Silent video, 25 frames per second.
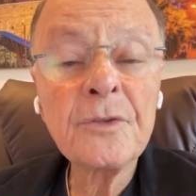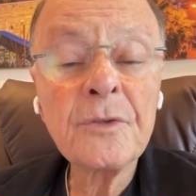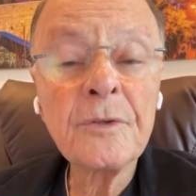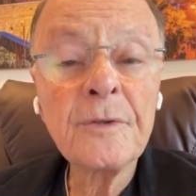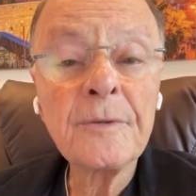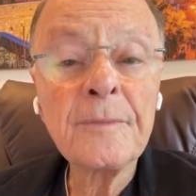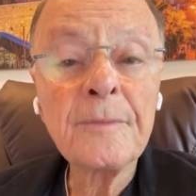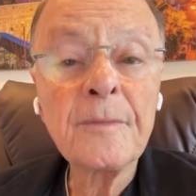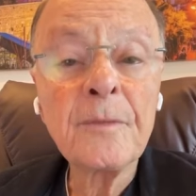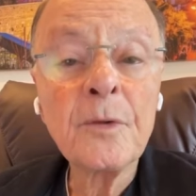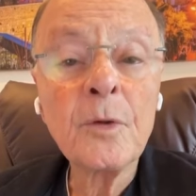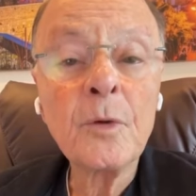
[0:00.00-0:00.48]

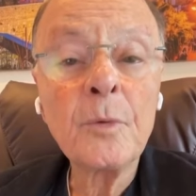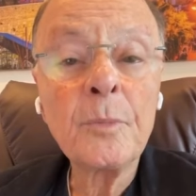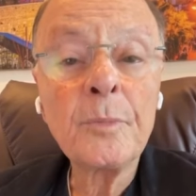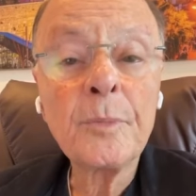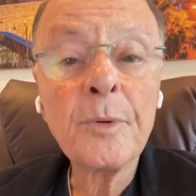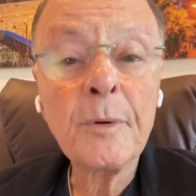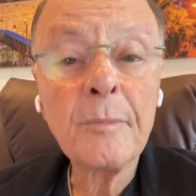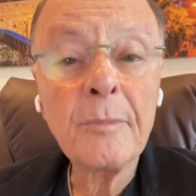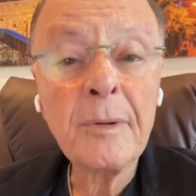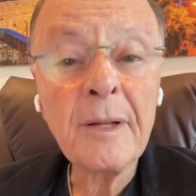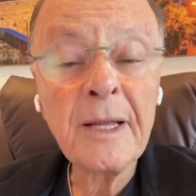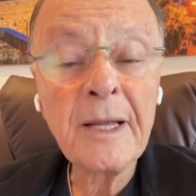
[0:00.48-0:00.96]
The
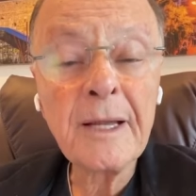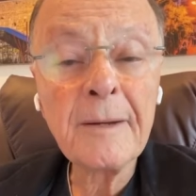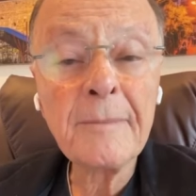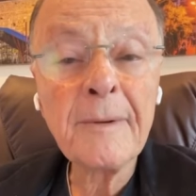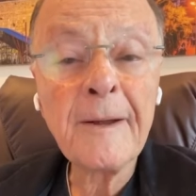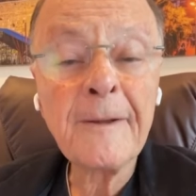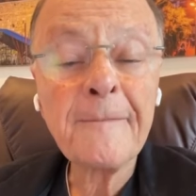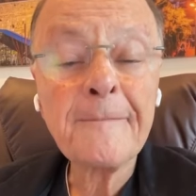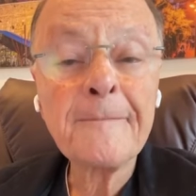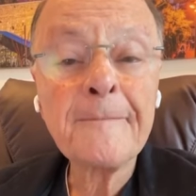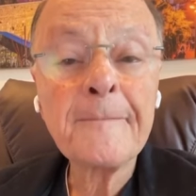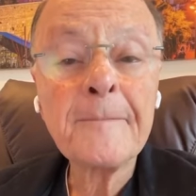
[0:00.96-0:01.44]
difficult
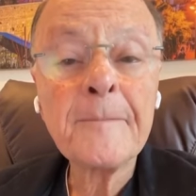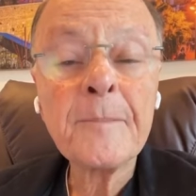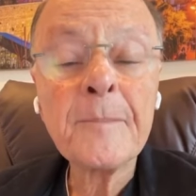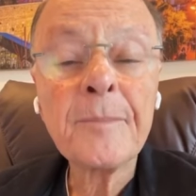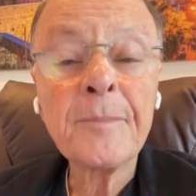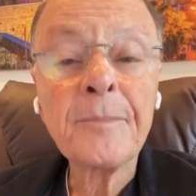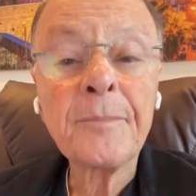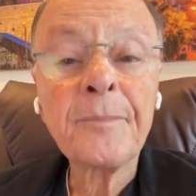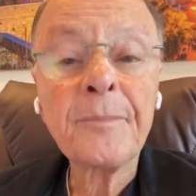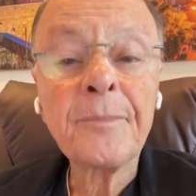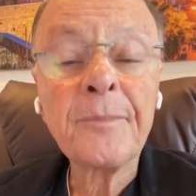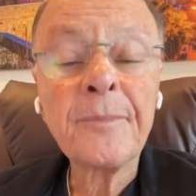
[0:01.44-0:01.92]
part
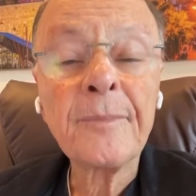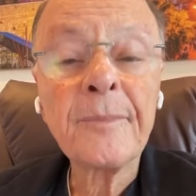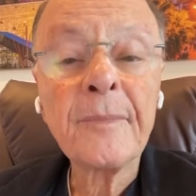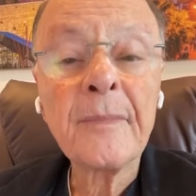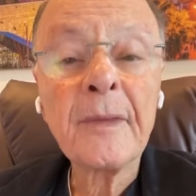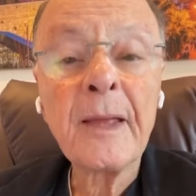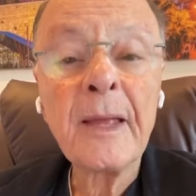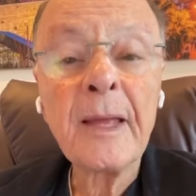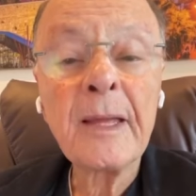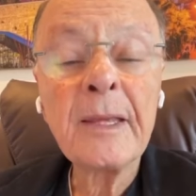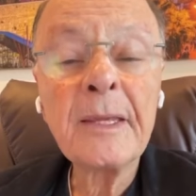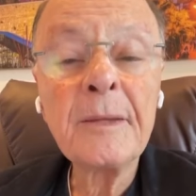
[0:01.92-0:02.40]
or the
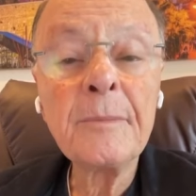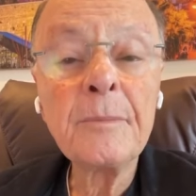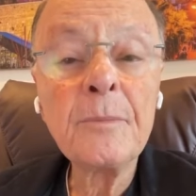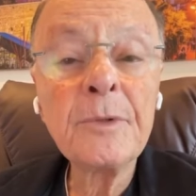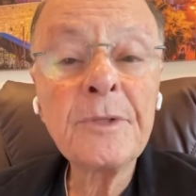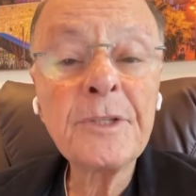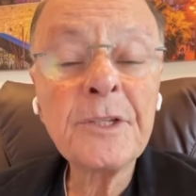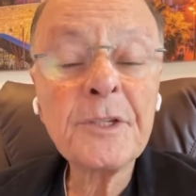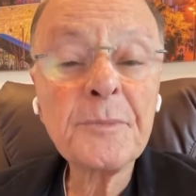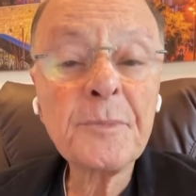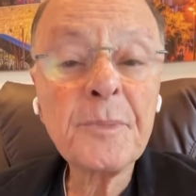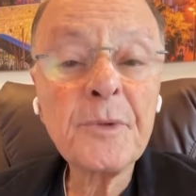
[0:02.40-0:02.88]
main
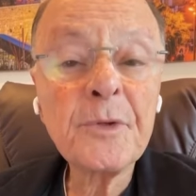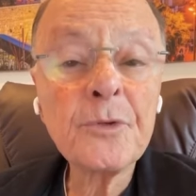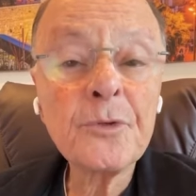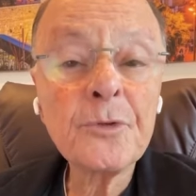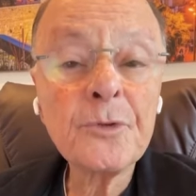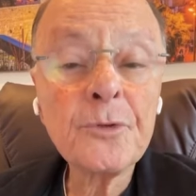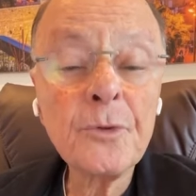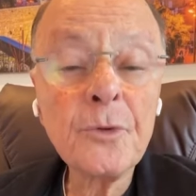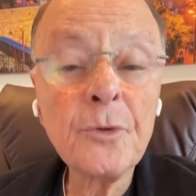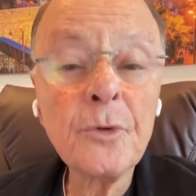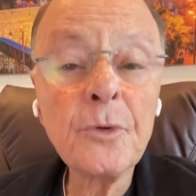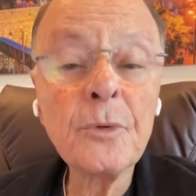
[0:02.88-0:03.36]
problem
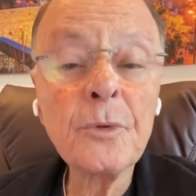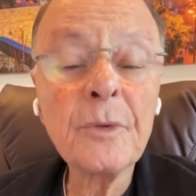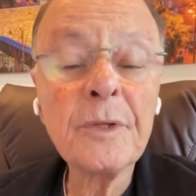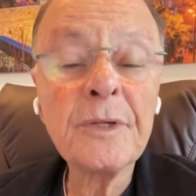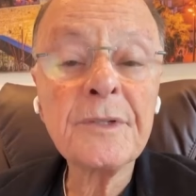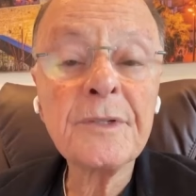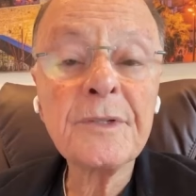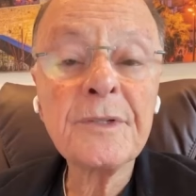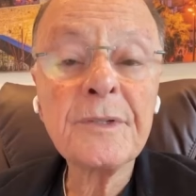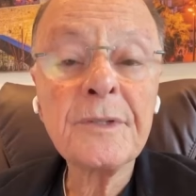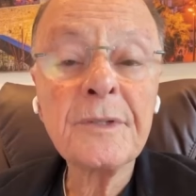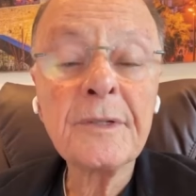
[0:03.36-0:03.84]
is
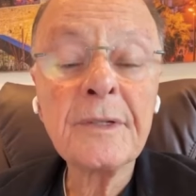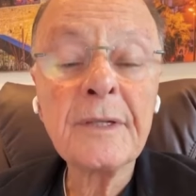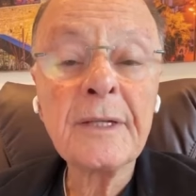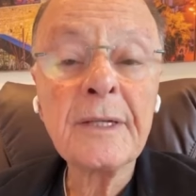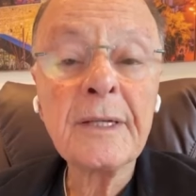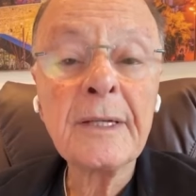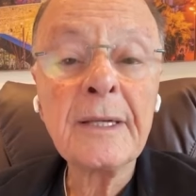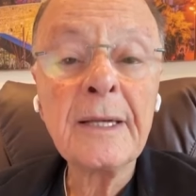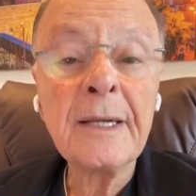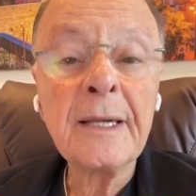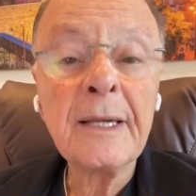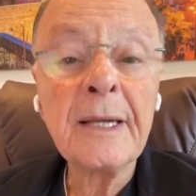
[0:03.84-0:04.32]
that
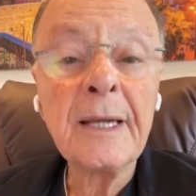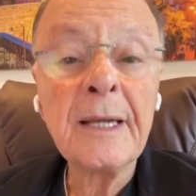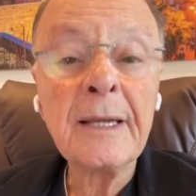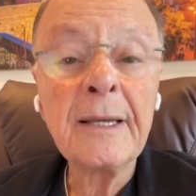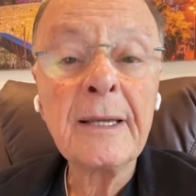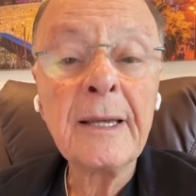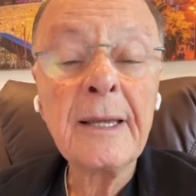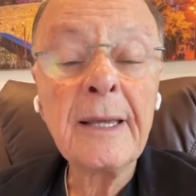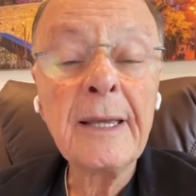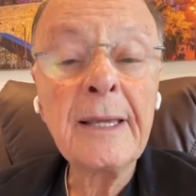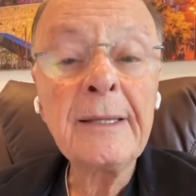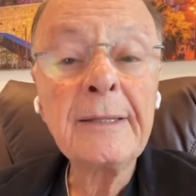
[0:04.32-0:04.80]

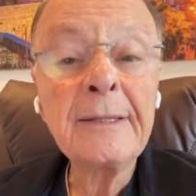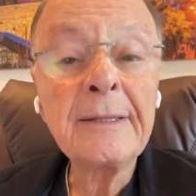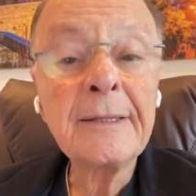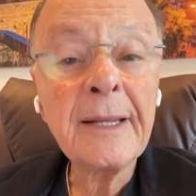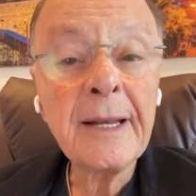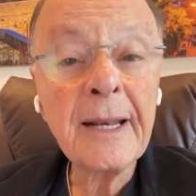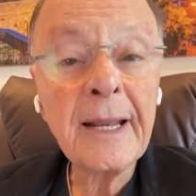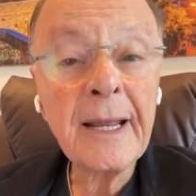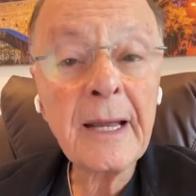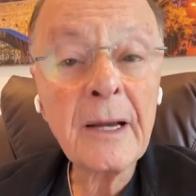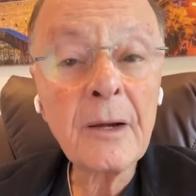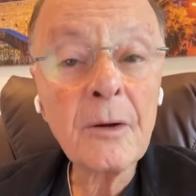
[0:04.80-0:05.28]
many
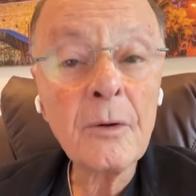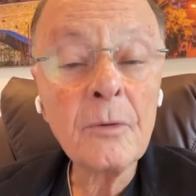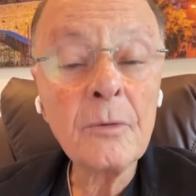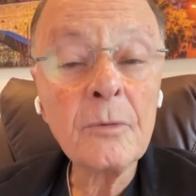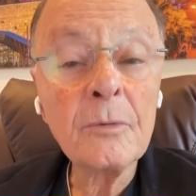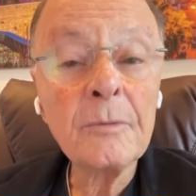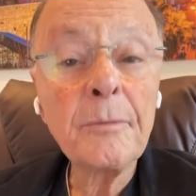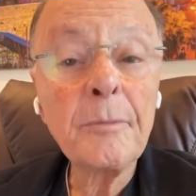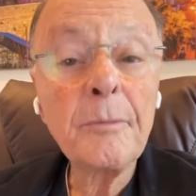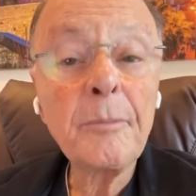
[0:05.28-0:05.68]
people